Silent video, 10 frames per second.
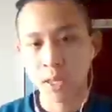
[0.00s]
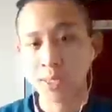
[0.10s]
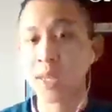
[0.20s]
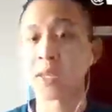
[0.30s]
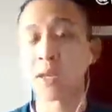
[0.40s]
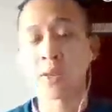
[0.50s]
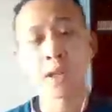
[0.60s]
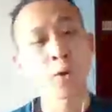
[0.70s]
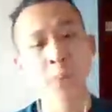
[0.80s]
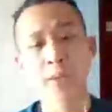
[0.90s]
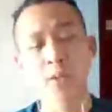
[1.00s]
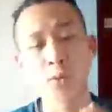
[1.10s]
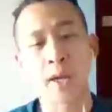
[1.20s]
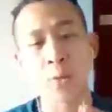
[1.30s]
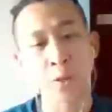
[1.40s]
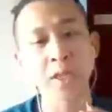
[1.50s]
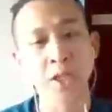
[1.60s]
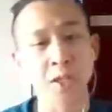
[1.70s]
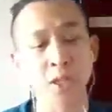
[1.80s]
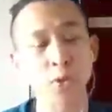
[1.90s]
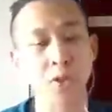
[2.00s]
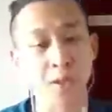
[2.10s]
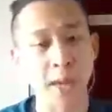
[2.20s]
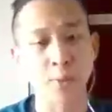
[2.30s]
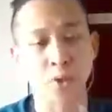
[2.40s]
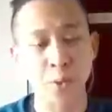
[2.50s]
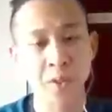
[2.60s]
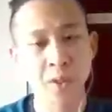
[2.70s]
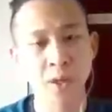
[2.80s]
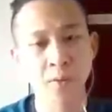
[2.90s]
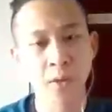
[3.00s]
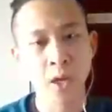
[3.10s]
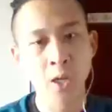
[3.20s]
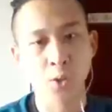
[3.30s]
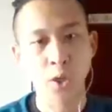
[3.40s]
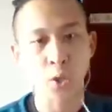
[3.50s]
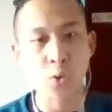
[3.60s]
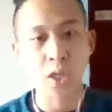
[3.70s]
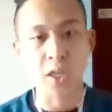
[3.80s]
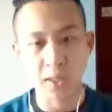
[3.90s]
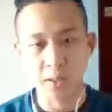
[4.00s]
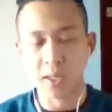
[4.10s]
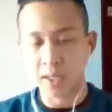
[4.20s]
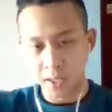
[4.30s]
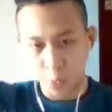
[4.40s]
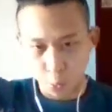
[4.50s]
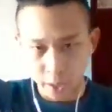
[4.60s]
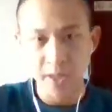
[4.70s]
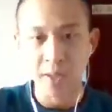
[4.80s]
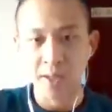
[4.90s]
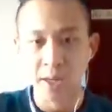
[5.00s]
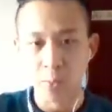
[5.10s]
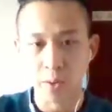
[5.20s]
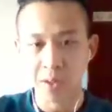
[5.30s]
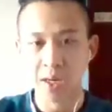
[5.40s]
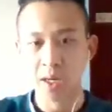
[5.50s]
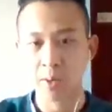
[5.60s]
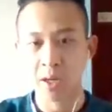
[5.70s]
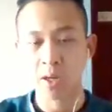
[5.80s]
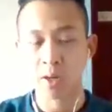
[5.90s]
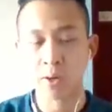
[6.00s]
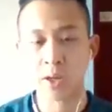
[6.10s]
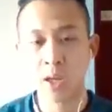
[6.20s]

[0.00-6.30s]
Exactly. And it goes back to, dude, I really just need you to stop doing stuff so that you can get to right exactly where we're standing right here, right?